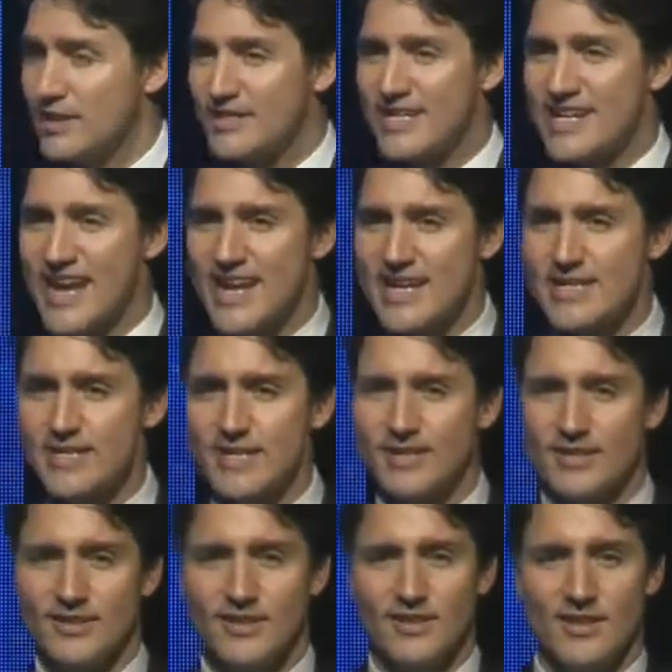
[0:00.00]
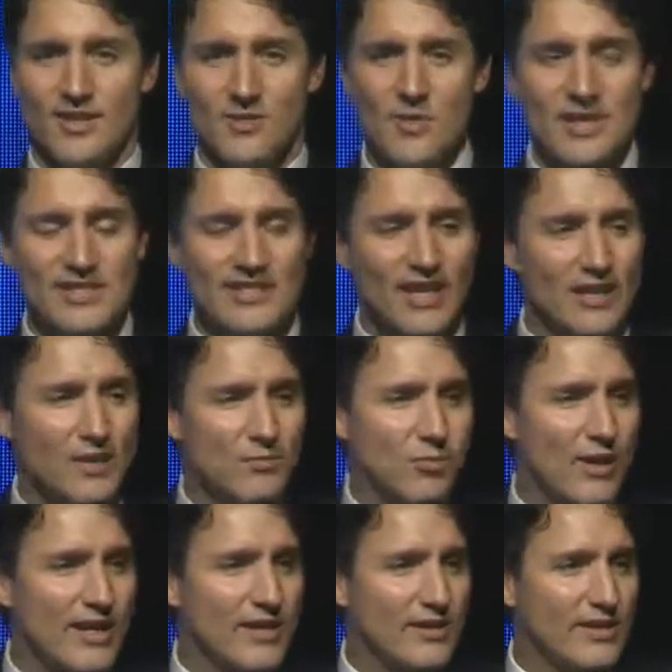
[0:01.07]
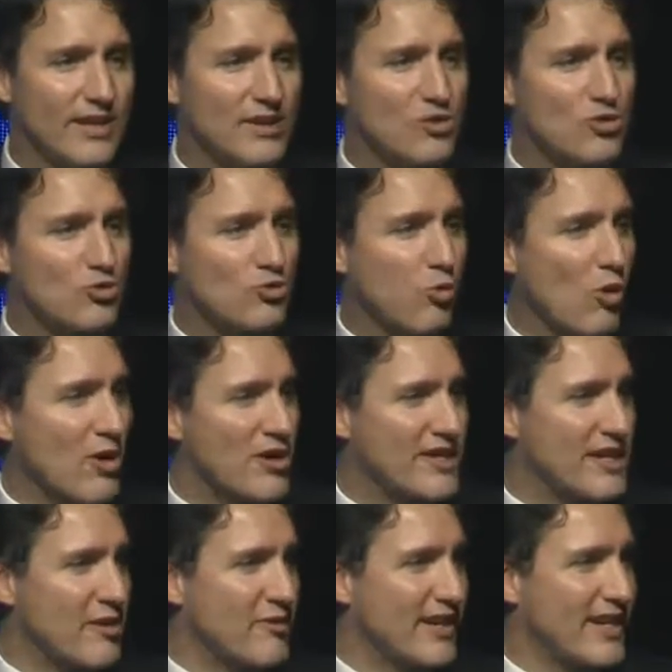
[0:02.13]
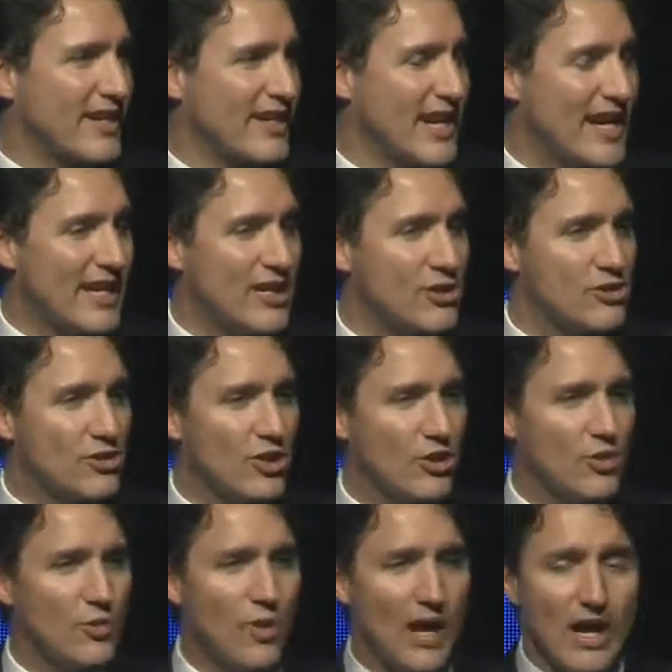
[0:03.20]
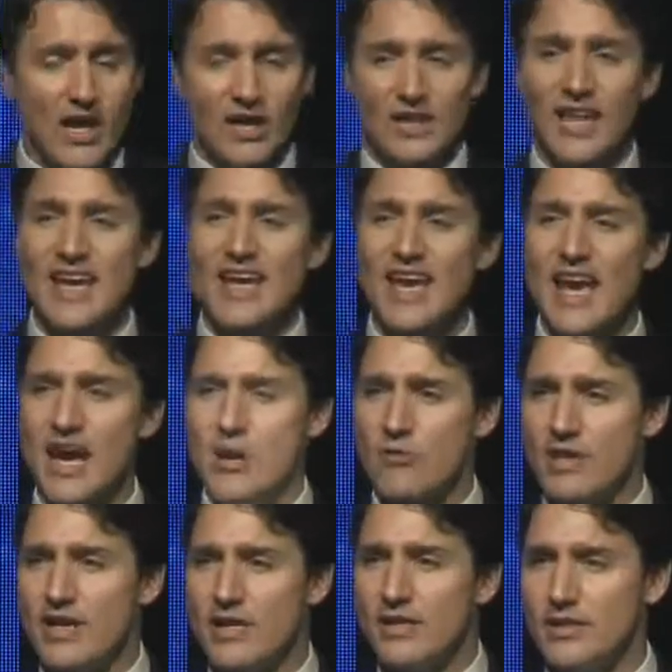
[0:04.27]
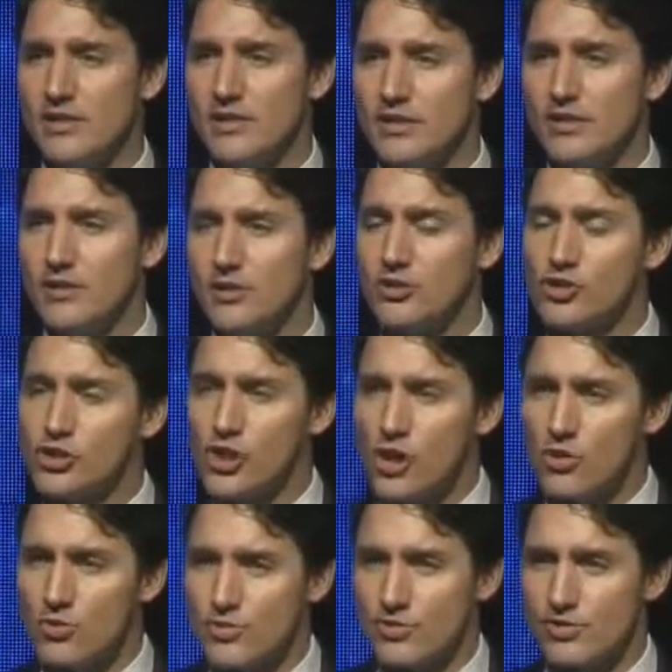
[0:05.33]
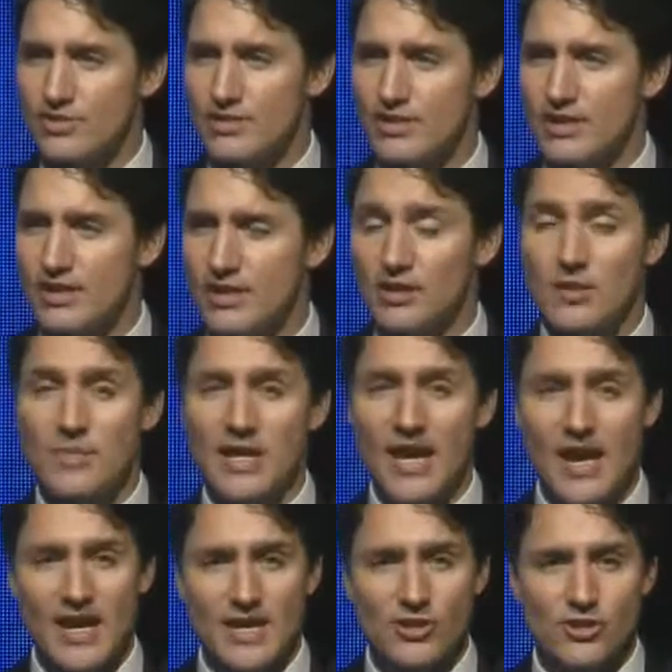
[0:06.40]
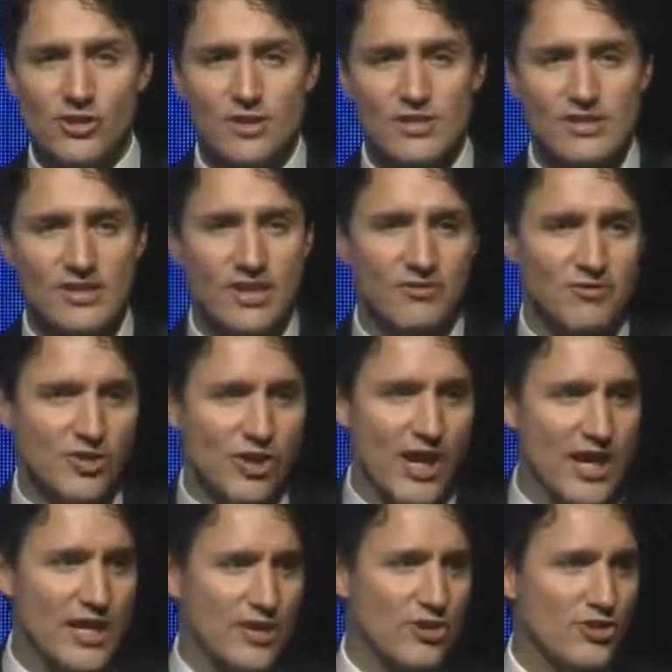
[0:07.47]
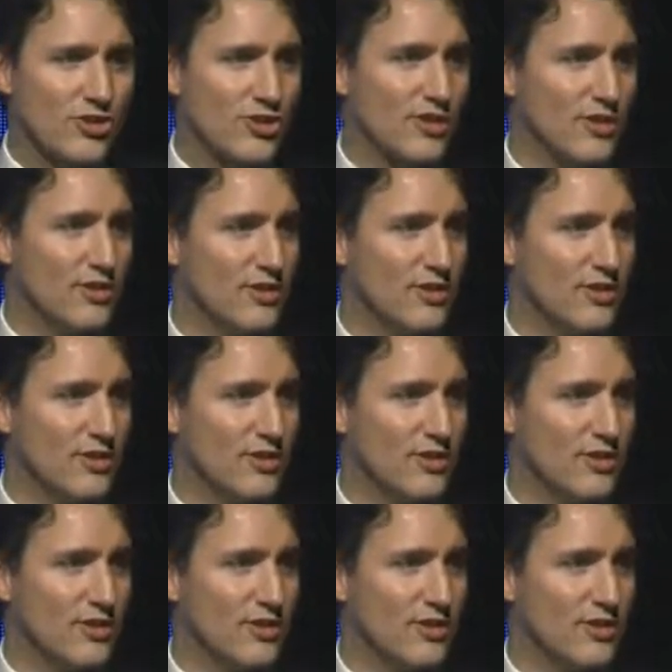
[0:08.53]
Tonight, we celebrate extraordinary Canadians who, like Harry, chose to be agents of change.